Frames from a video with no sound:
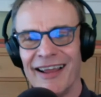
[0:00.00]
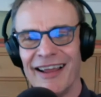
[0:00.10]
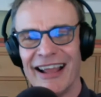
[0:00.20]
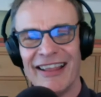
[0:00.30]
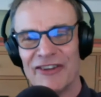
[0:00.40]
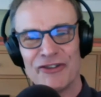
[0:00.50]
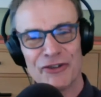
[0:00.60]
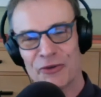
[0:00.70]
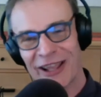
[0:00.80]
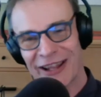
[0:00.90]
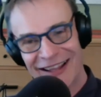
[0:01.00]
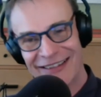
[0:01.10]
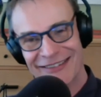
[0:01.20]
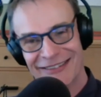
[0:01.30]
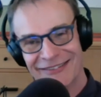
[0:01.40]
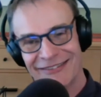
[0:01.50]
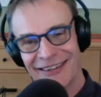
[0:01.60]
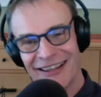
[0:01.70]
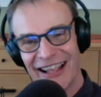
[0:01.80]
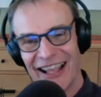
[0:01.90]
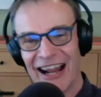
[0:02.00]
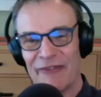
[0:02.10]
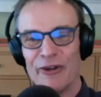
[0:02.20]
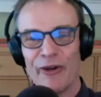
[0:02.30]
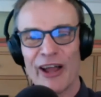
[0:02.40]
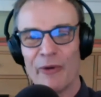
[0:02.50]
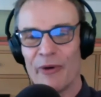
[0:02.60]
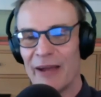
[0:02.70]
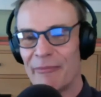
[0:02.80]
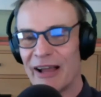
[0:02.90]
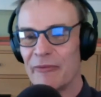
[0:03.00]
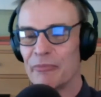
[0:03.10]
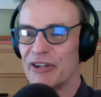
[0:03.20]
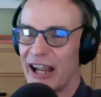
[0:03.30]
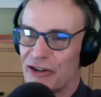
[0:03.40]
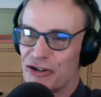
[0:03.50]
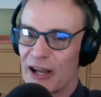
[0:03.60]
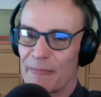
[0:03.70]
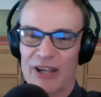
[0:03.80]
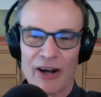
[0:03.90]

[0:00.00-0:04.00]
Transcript: And that's just the way it is. And I feel that way about potato chips.